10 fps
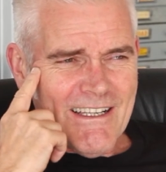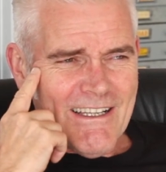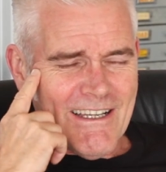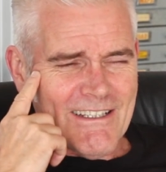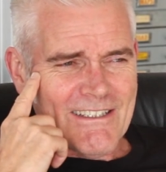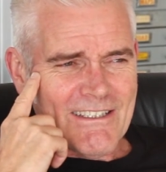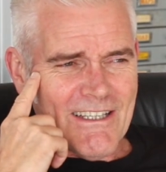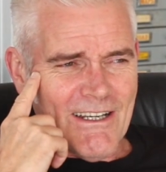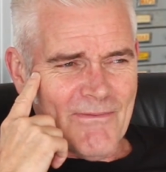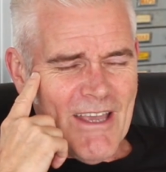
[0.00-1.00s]
and it's
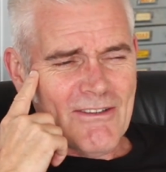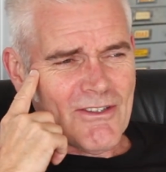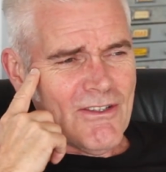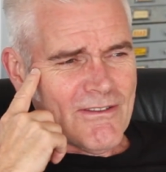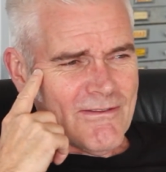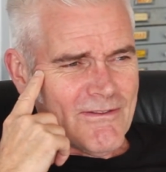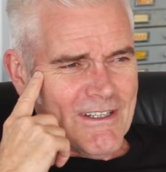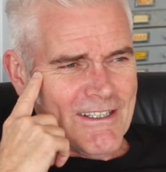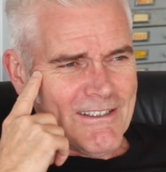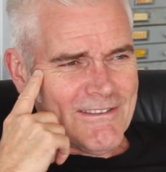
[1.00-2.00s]
um, yeah, it's good,
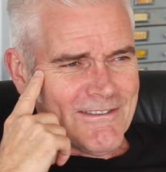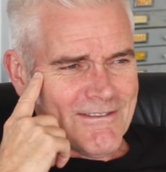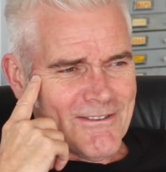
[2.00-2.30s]
very